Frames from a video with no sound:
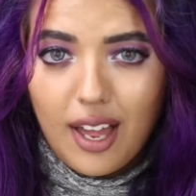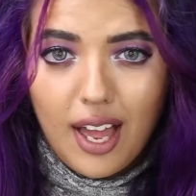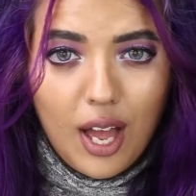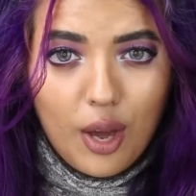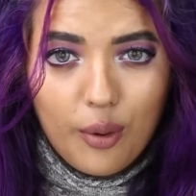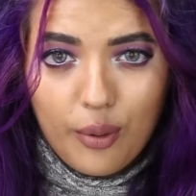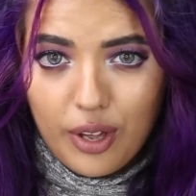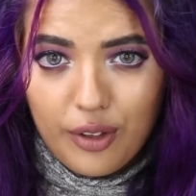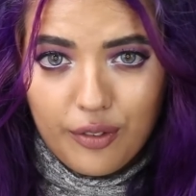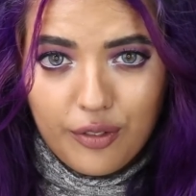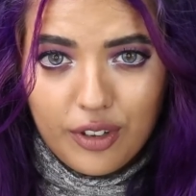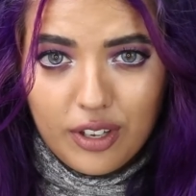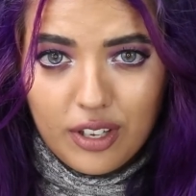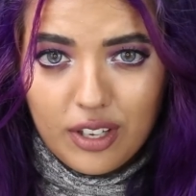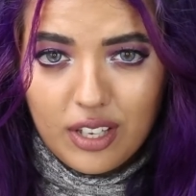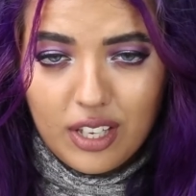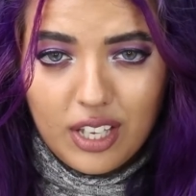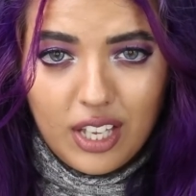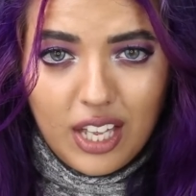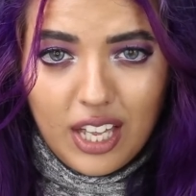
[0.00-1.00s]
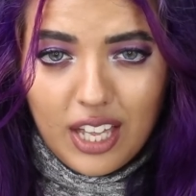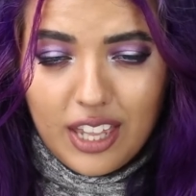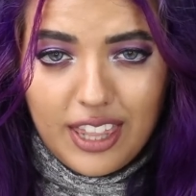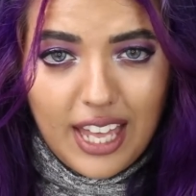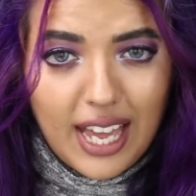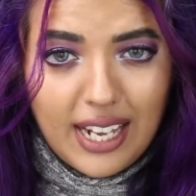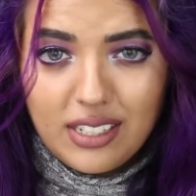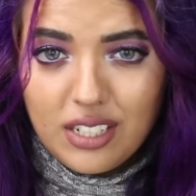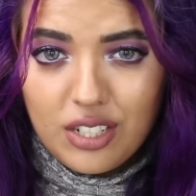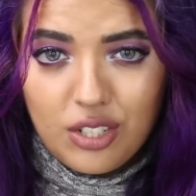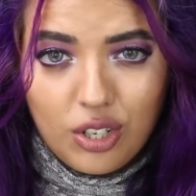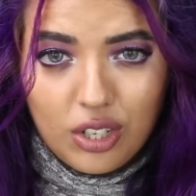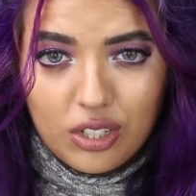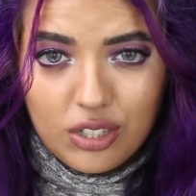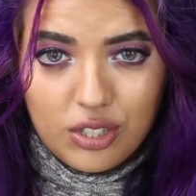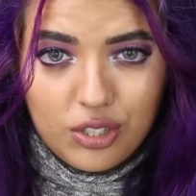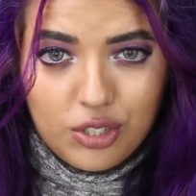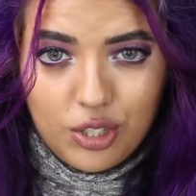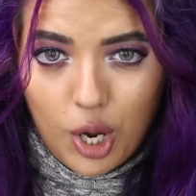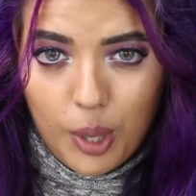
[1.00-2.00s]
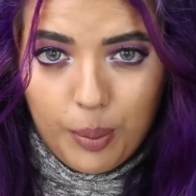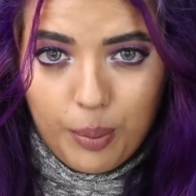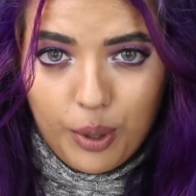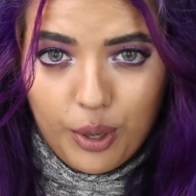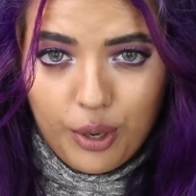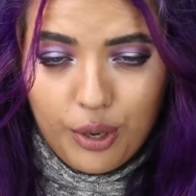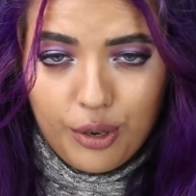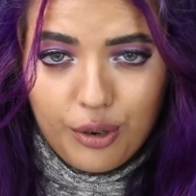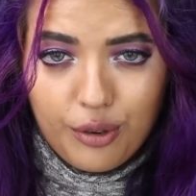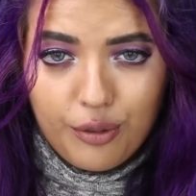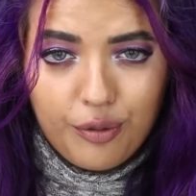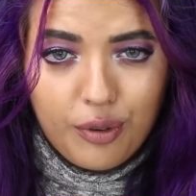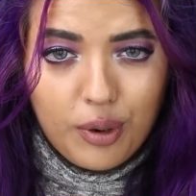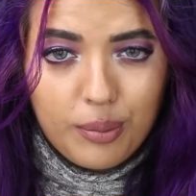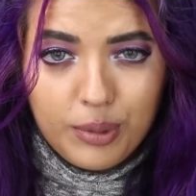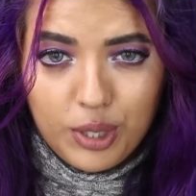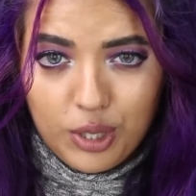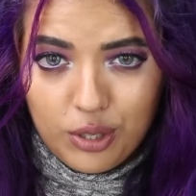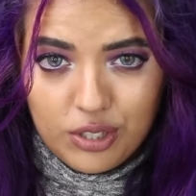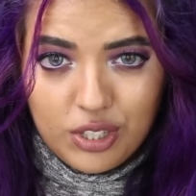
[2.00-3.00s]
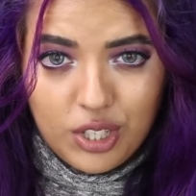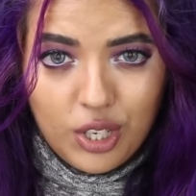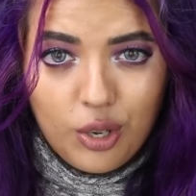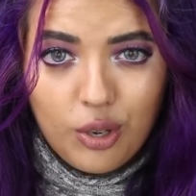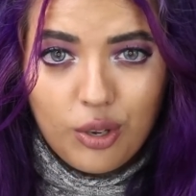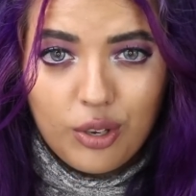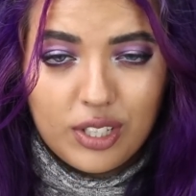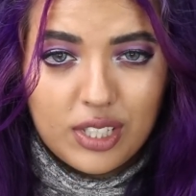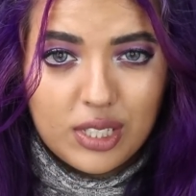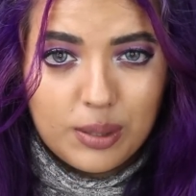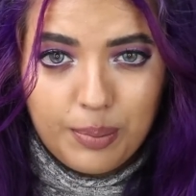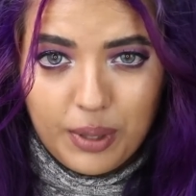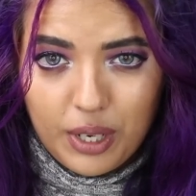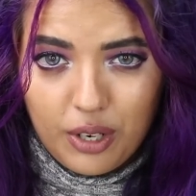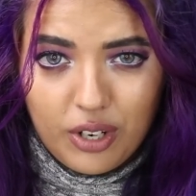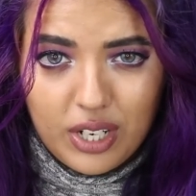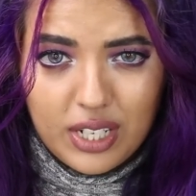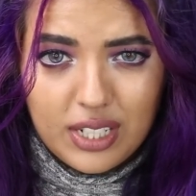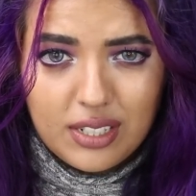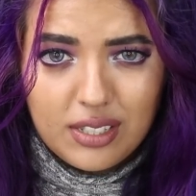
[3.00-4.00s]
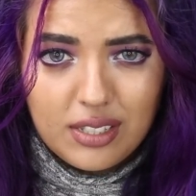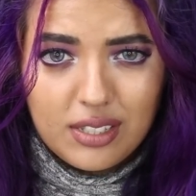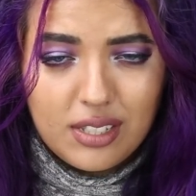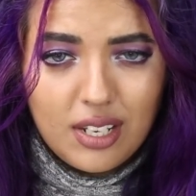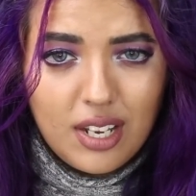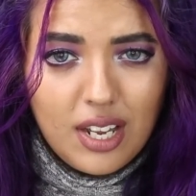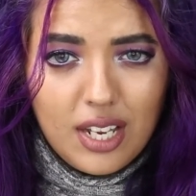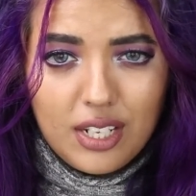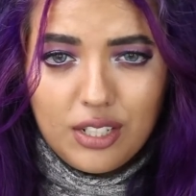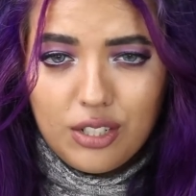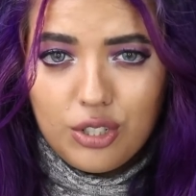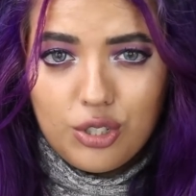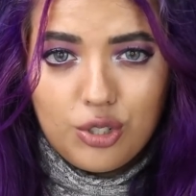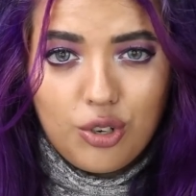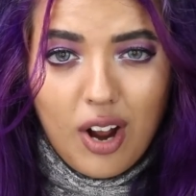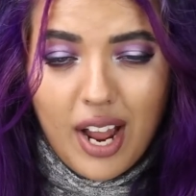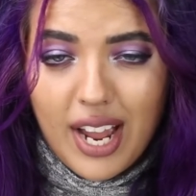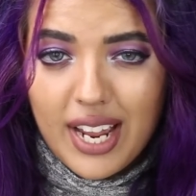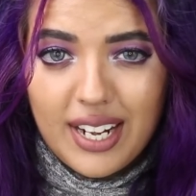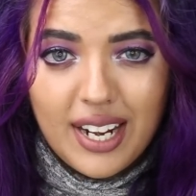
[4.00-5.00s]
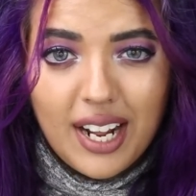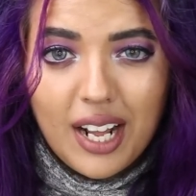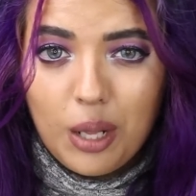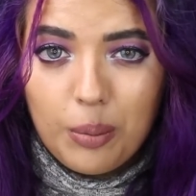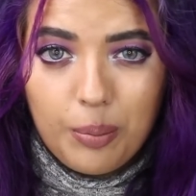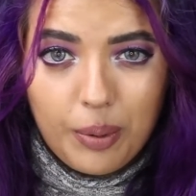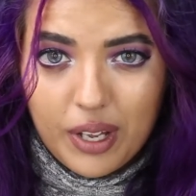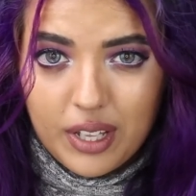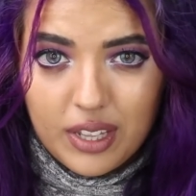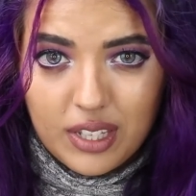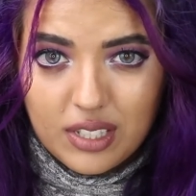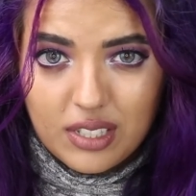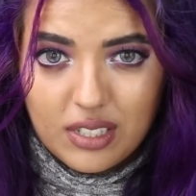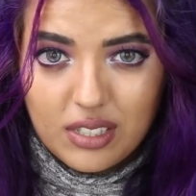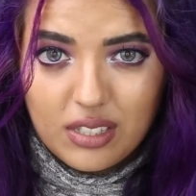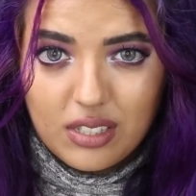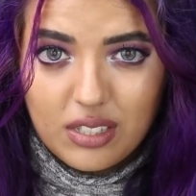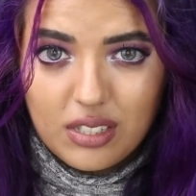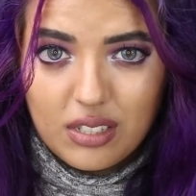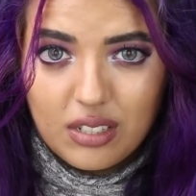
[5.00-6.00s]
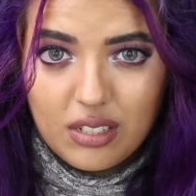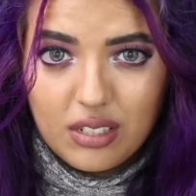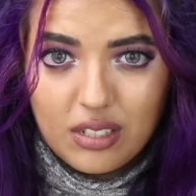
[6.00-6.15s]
However, that did not stop her from using her experience to try and help others.